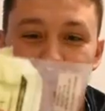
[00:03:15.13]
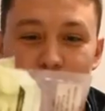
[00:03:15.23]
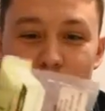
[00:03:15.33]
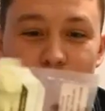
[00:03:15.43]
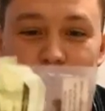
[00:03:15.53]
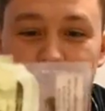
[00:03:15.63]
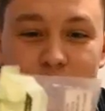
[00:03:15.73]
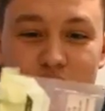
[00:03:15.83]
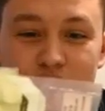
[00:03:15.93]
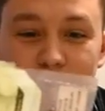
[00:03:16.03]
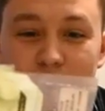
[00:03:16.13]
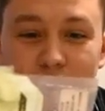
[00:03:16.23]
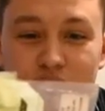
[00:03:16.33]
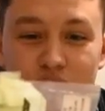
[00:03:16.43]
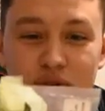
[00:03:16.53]
There's no
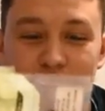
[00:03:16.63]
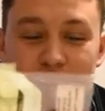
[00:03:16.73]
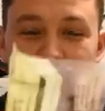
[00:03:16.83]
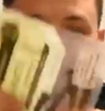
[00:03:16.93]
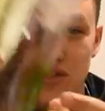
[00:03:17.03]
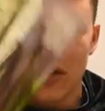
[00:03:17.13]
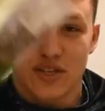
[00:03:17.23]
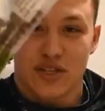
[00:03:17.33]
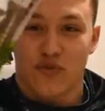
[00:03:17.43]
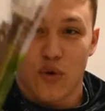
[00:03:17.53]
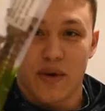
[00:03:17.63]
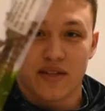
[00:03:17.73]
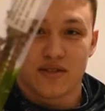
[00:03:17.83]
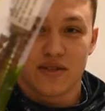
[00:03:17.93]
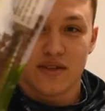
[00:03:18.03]
smell. There's no nothing. It's literally just 4
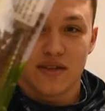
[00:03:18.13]
baits.